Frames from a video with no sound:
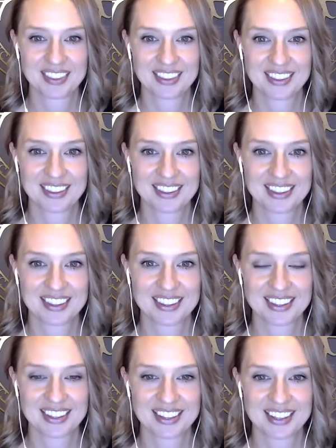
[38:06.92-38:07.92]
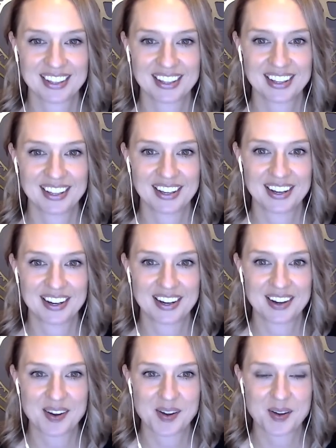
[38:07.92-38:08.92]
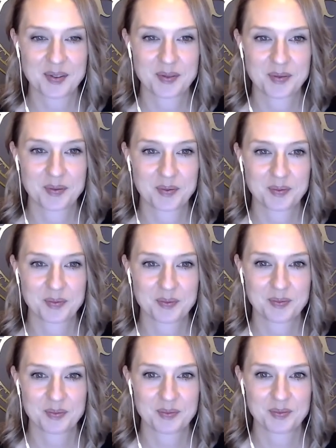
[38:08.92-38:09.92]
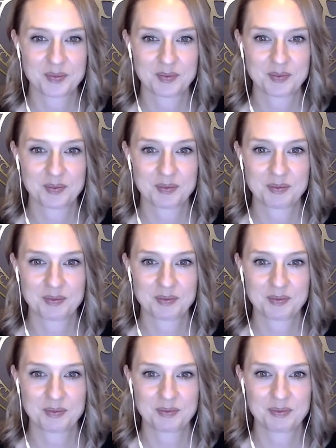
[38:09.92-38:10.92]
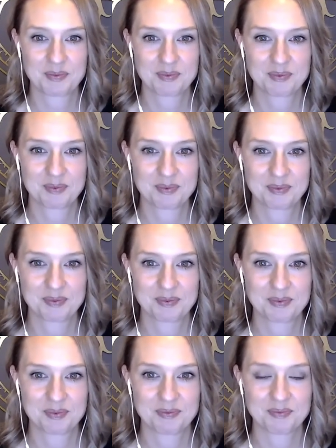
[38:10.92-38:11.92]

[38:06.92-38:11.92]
This person isn't speaking.